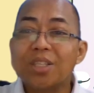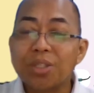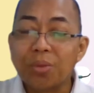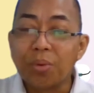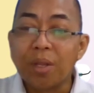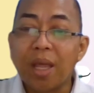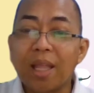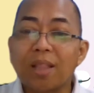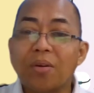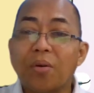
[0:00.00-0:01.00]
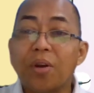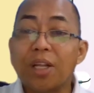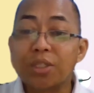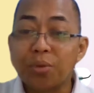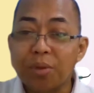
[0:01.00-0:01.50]
student or
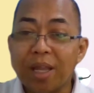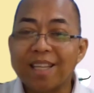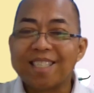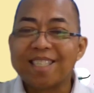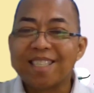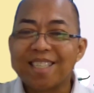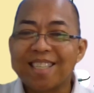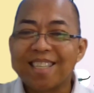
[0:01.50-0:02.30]
the students.